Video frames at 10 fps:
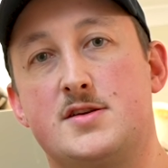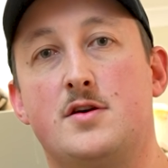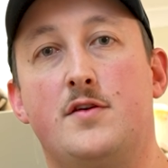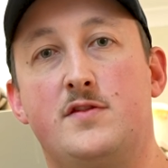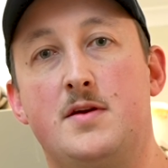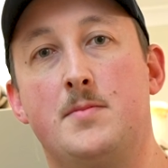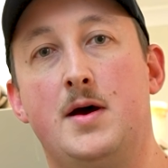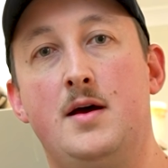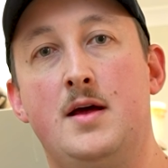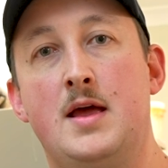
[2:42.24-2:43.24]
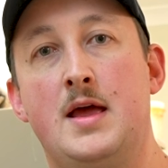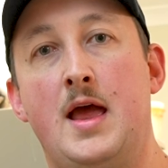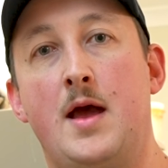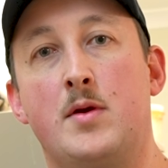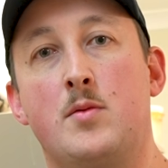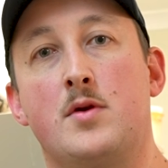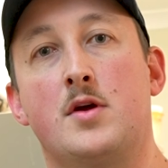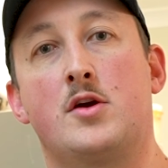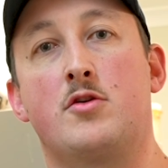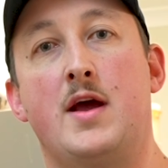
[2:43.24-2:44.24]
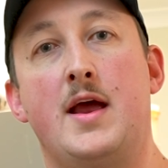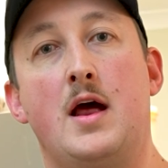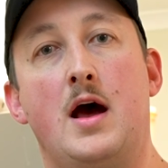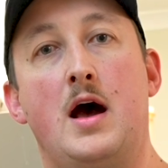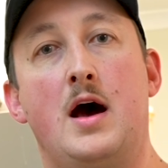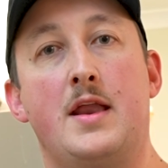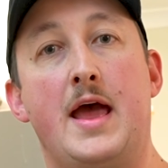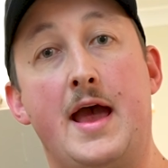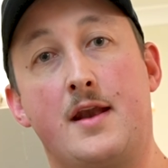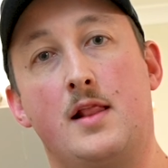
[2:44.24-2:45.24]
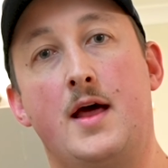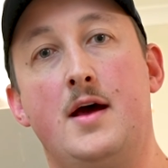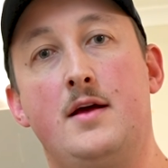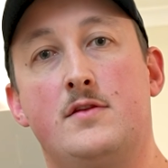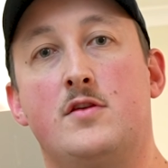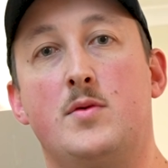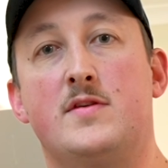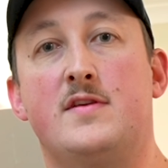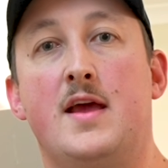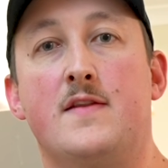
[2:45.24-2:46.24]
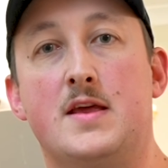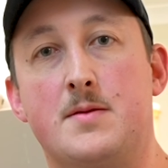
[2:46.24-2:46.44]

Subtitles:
soft timber and we want to create a harder outer layer to withstand the